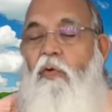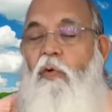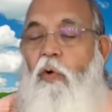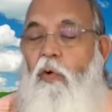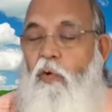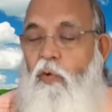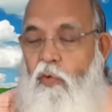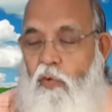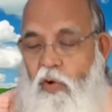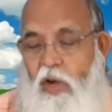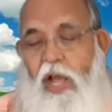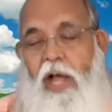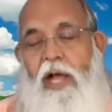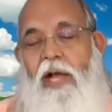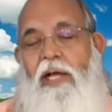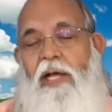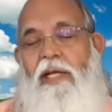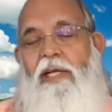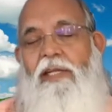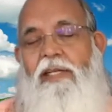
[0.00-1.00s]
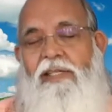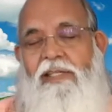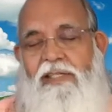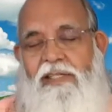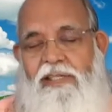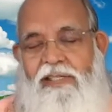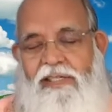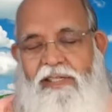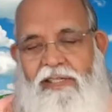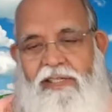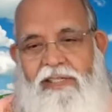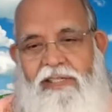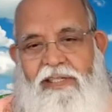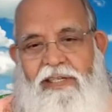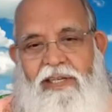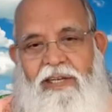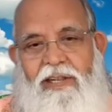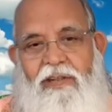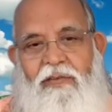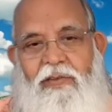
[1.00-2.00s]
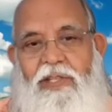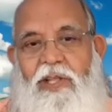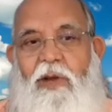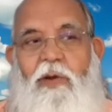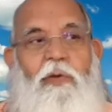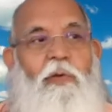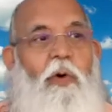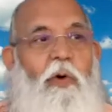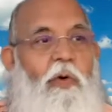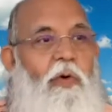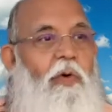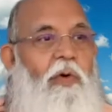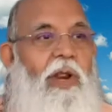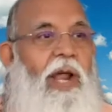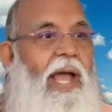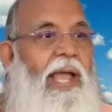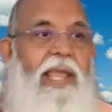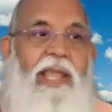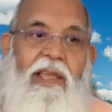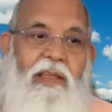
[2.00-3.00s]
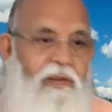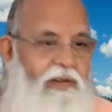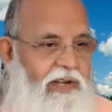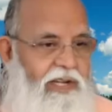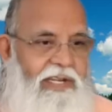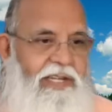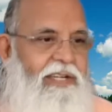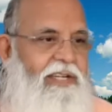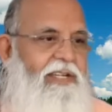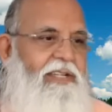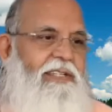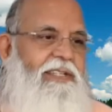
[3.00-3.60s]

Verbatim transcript: gongura. Without gongura, I cannot eat.